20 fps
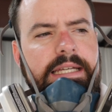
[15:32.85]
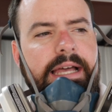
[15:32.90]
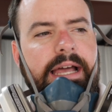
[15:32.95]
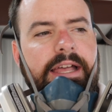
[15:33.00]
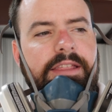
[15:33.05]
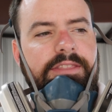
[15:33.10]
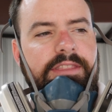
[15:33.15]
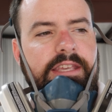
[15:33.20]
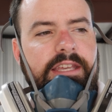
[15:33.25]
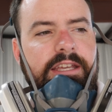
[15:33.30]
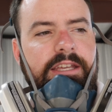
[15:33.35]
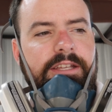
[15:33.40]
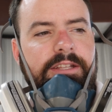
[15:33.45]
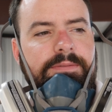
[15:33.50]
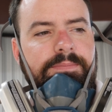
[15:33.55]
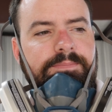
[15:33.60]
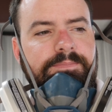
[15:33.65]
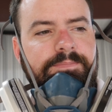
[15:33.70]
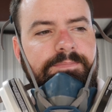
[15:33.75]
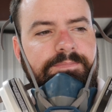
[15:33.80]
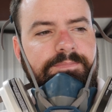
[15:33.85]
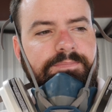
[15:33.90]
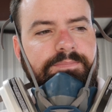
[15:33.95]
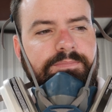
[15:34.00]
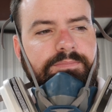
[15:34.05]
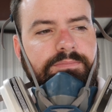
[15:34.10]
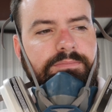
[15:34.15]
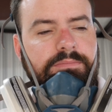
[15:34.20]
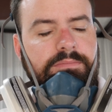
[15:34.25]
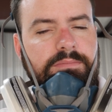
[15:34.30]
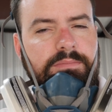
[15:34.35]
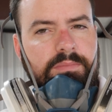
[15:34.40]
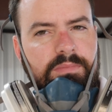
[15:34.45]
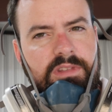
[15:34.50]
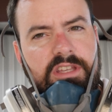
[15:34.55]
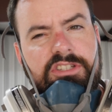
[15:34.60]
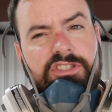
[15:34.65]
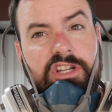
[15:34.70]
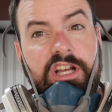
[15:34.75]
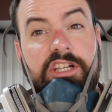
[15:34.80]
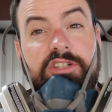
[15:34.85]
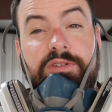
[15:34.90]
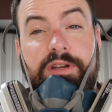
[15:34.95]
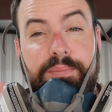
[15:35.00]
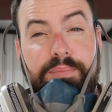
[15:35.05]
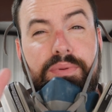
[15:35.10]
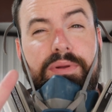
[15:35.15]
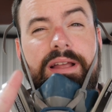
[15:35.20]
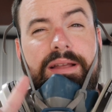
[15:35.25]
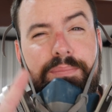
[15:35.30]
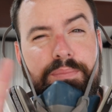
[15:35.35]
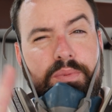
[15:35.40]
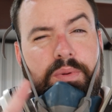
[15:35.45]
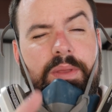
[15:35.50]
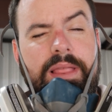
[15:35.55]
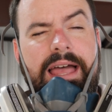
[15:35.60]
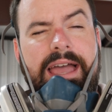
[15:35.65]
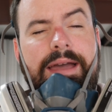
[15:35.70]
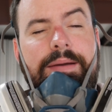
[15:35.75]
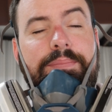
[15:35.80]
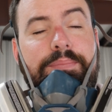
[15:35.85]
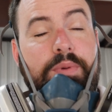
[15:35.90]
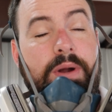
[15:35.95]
and then a Scotch-Brite